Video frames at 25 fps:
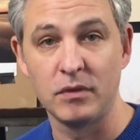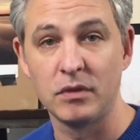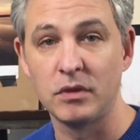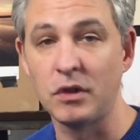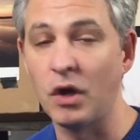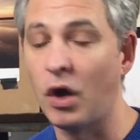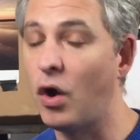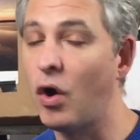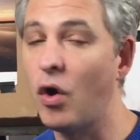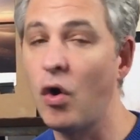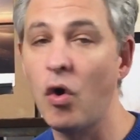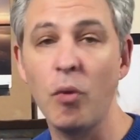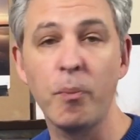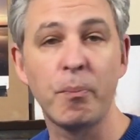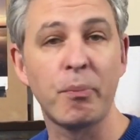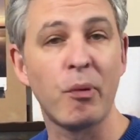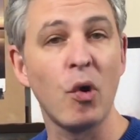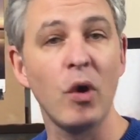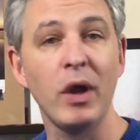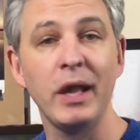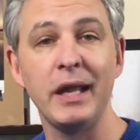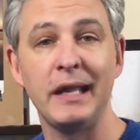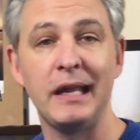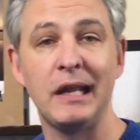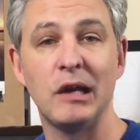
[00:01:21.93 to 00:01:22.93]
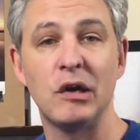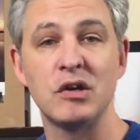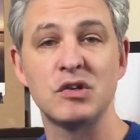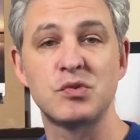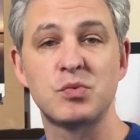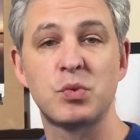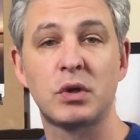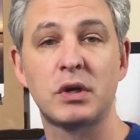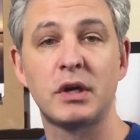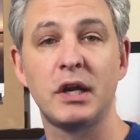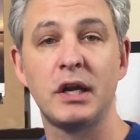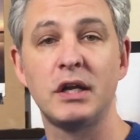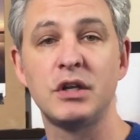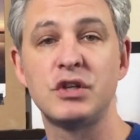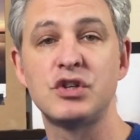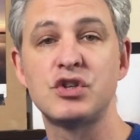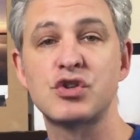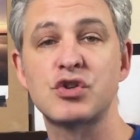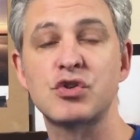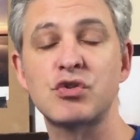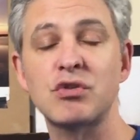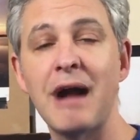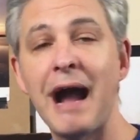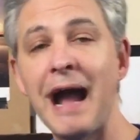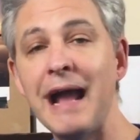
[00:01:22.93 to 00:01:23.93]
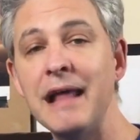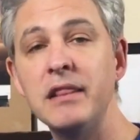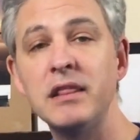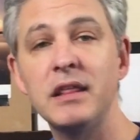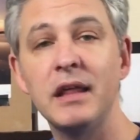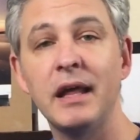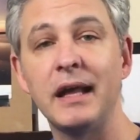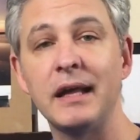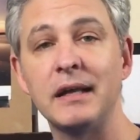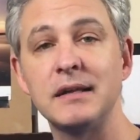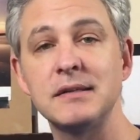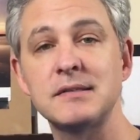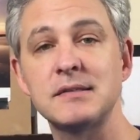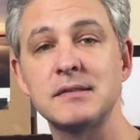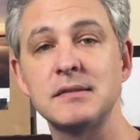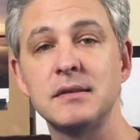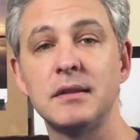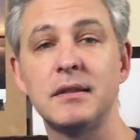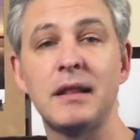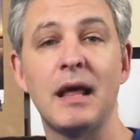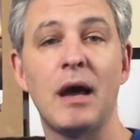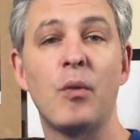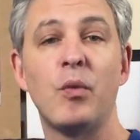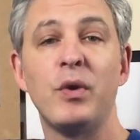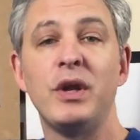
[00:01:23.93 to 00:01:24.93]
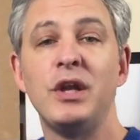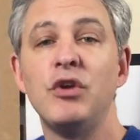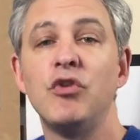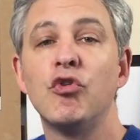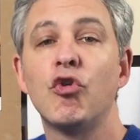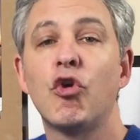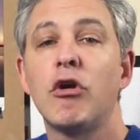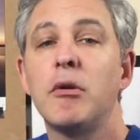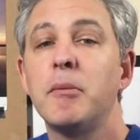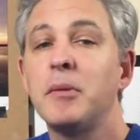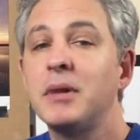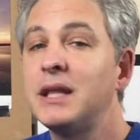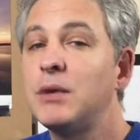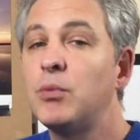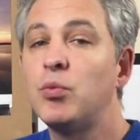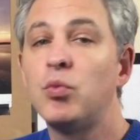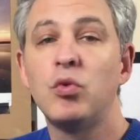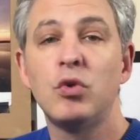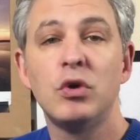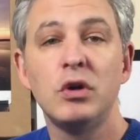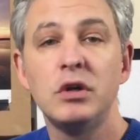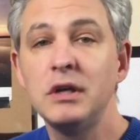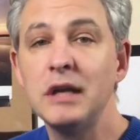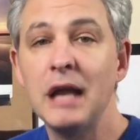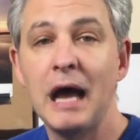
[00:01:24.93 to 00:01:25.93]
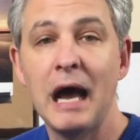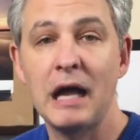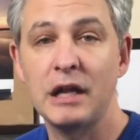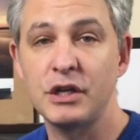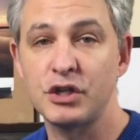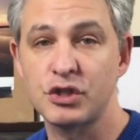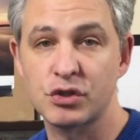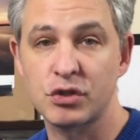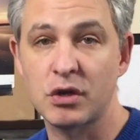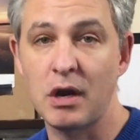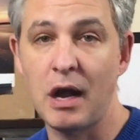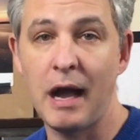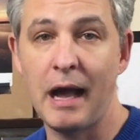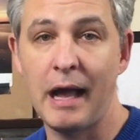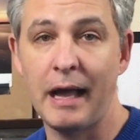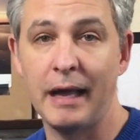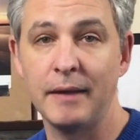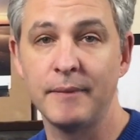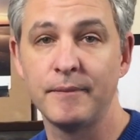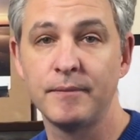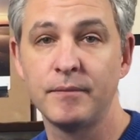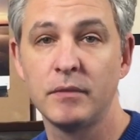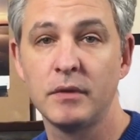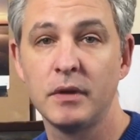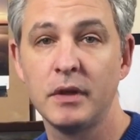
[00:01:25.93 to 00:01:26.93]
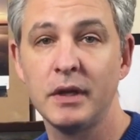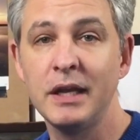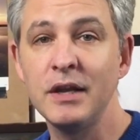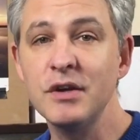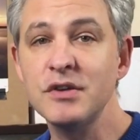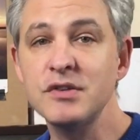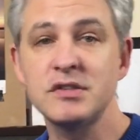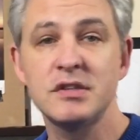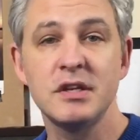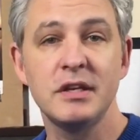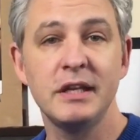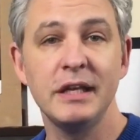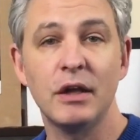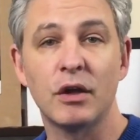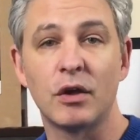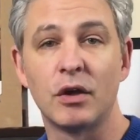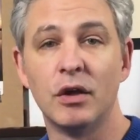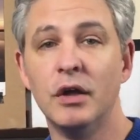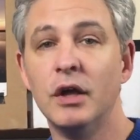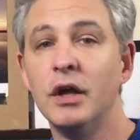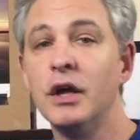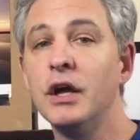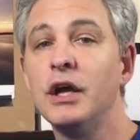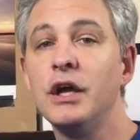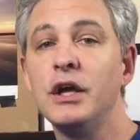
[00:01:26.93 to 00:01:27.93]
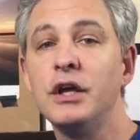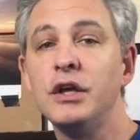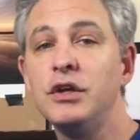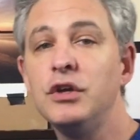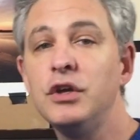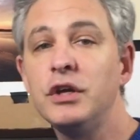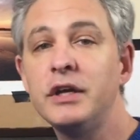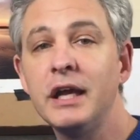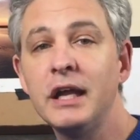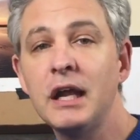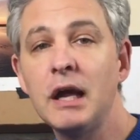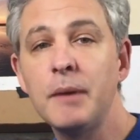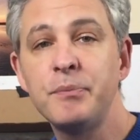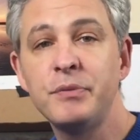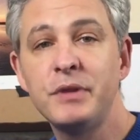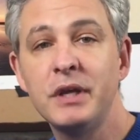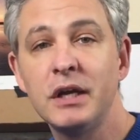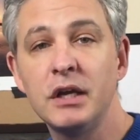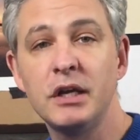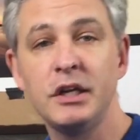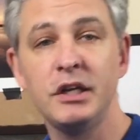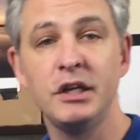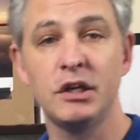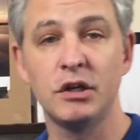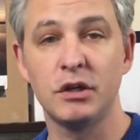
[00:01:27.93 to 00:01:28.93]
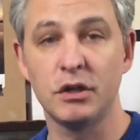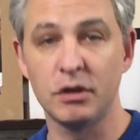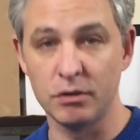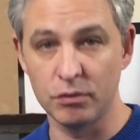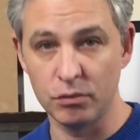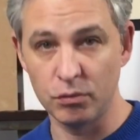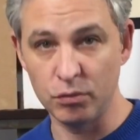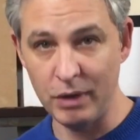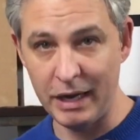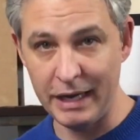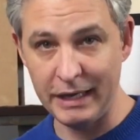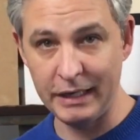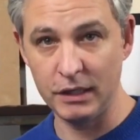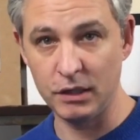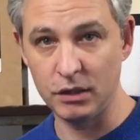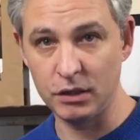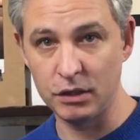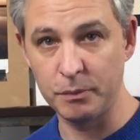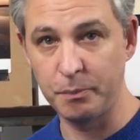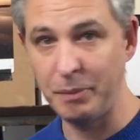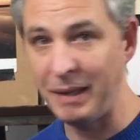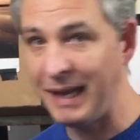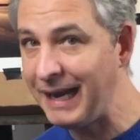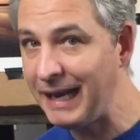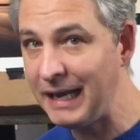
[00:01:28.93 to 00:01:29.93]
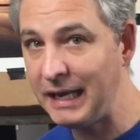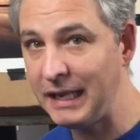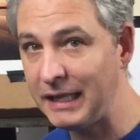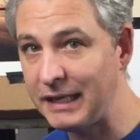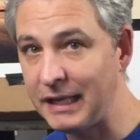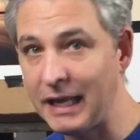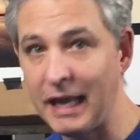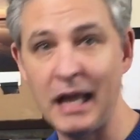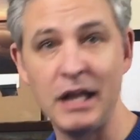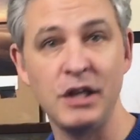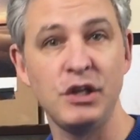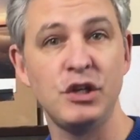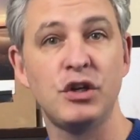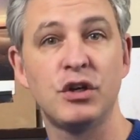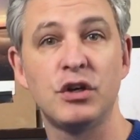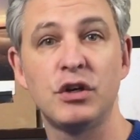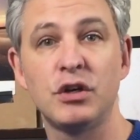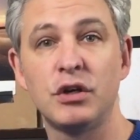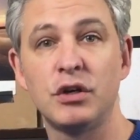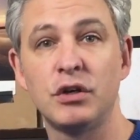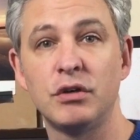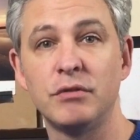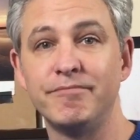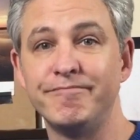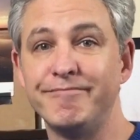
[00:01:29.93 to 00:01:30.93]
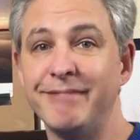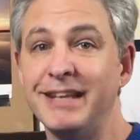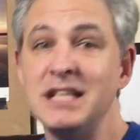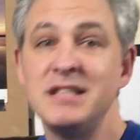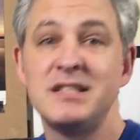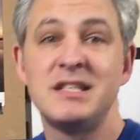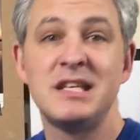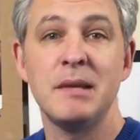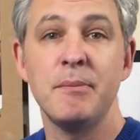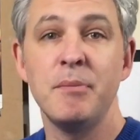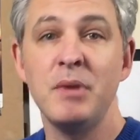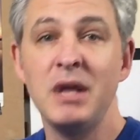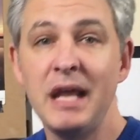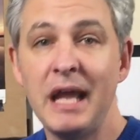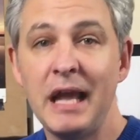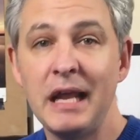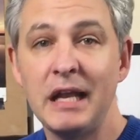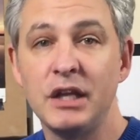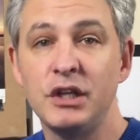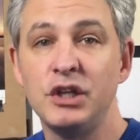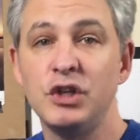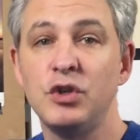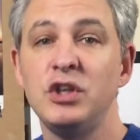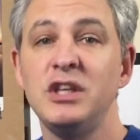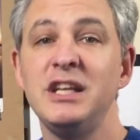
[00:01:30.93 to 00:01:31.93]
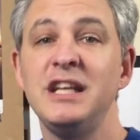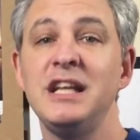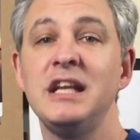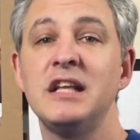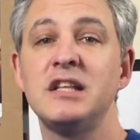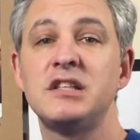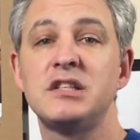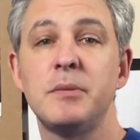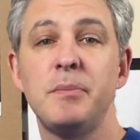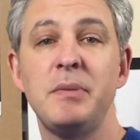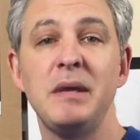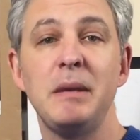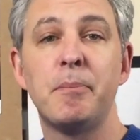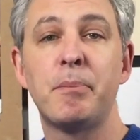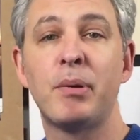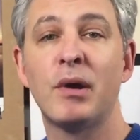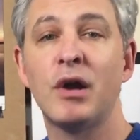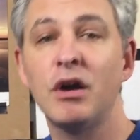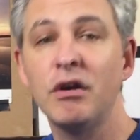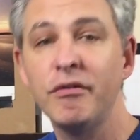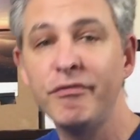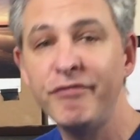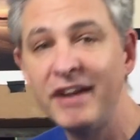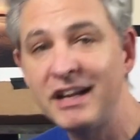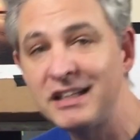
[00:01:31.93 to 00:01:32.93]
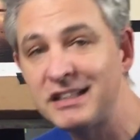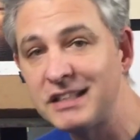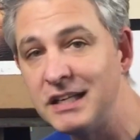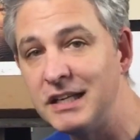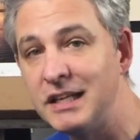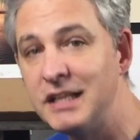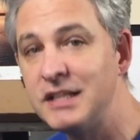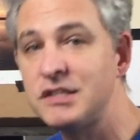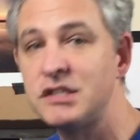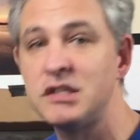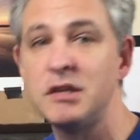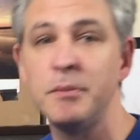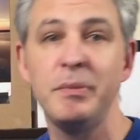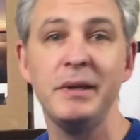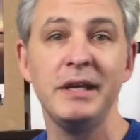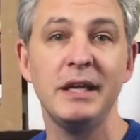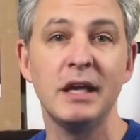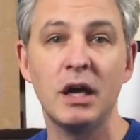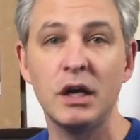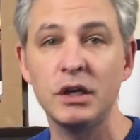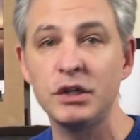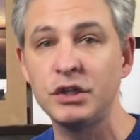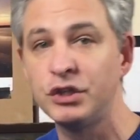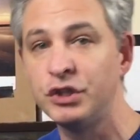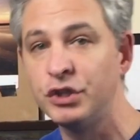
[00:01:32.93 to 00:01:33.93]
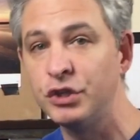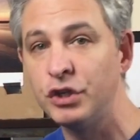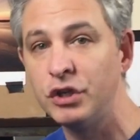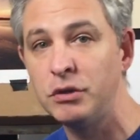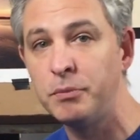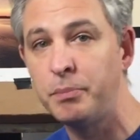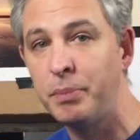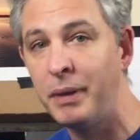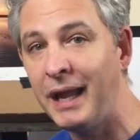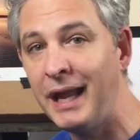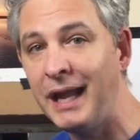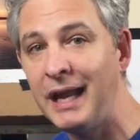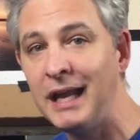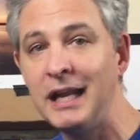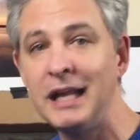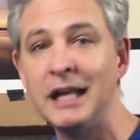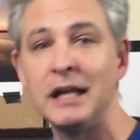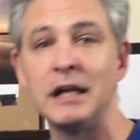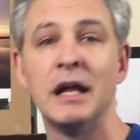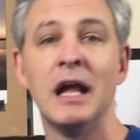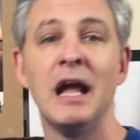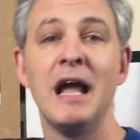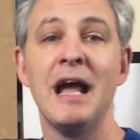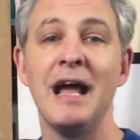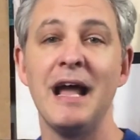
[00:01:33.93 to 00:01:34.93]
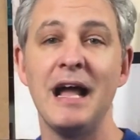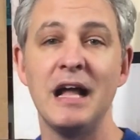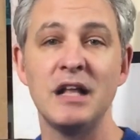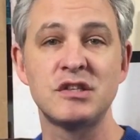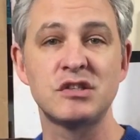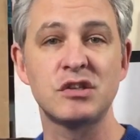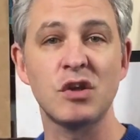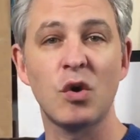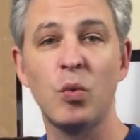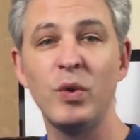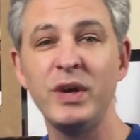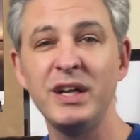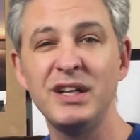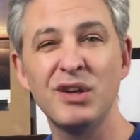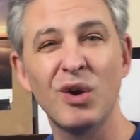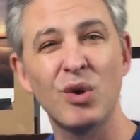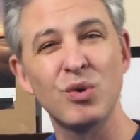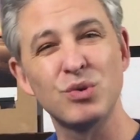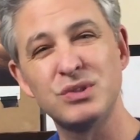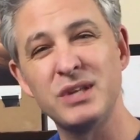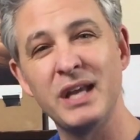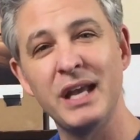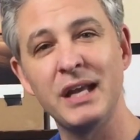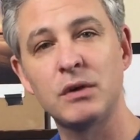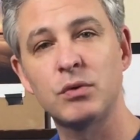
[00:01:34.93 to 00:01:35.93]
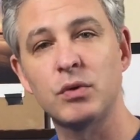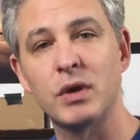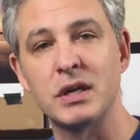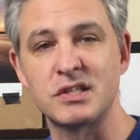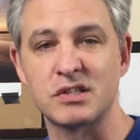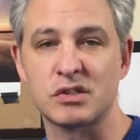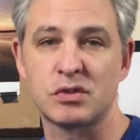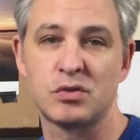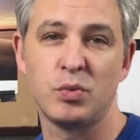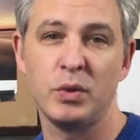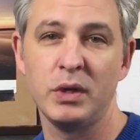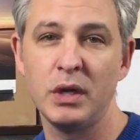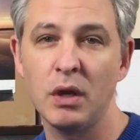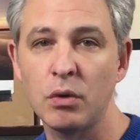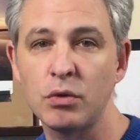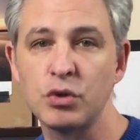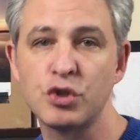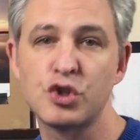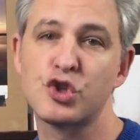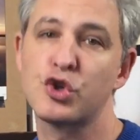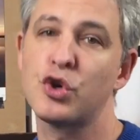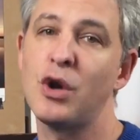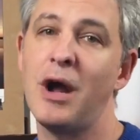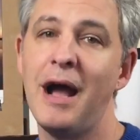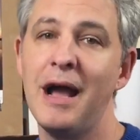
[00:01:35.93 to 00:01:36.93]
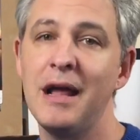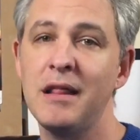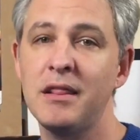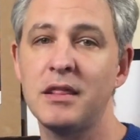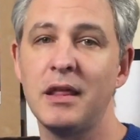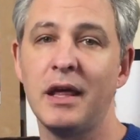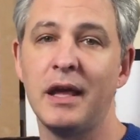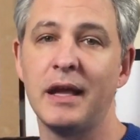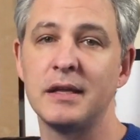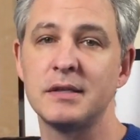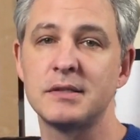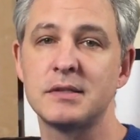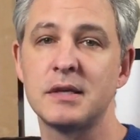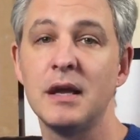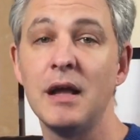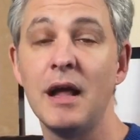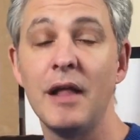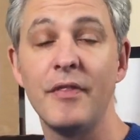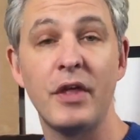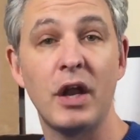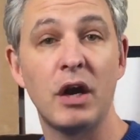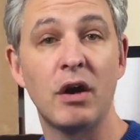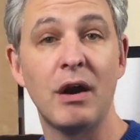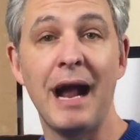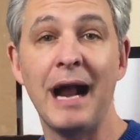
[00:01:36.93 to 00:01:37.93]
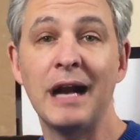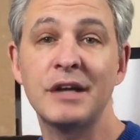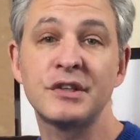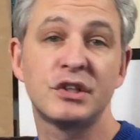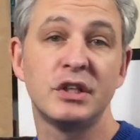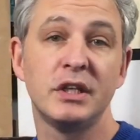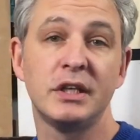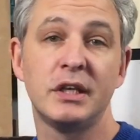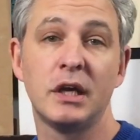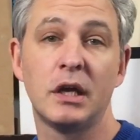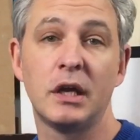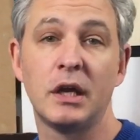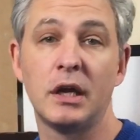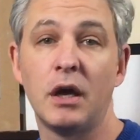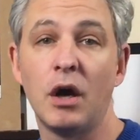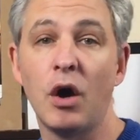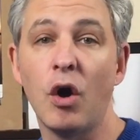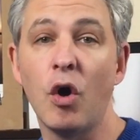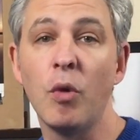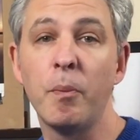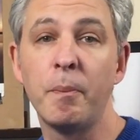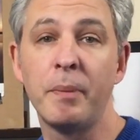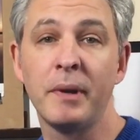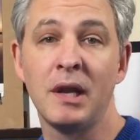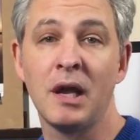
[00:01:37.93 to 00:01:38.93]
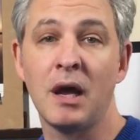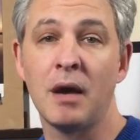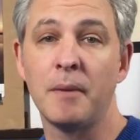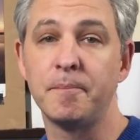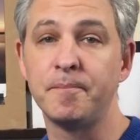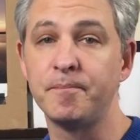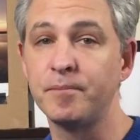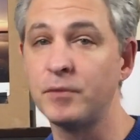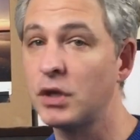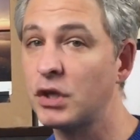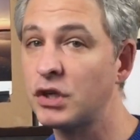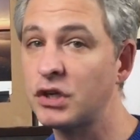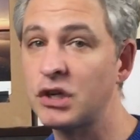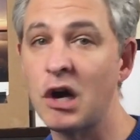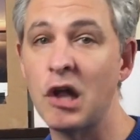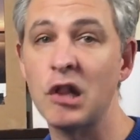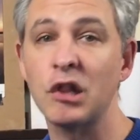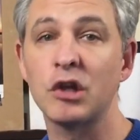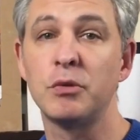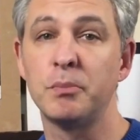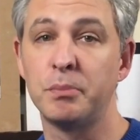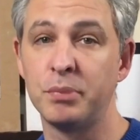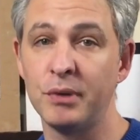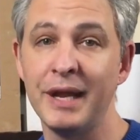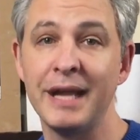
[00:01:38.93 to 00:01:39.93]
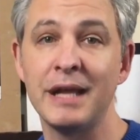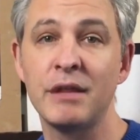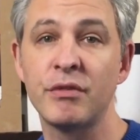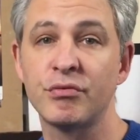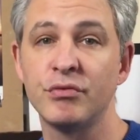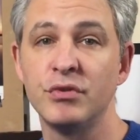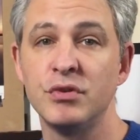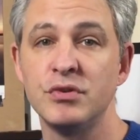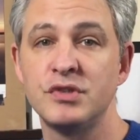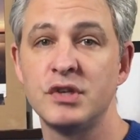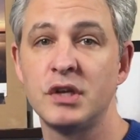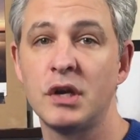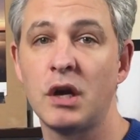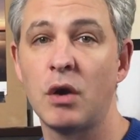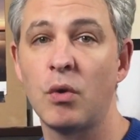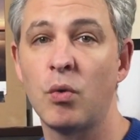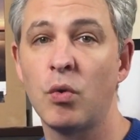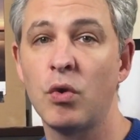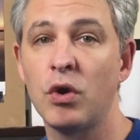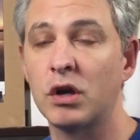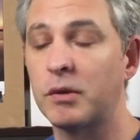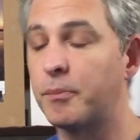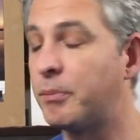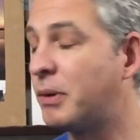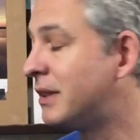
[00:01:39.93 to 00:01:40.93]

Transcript: The whole point here is we're gonna try things that we normally would not try. Here's the deal. You get up there to your regular painting and you're intimidated. You need it to be perfect. It needs to be a good painting. And so we don't take risks. We don't try things that are actually gonna open up color breakthroughs in our work.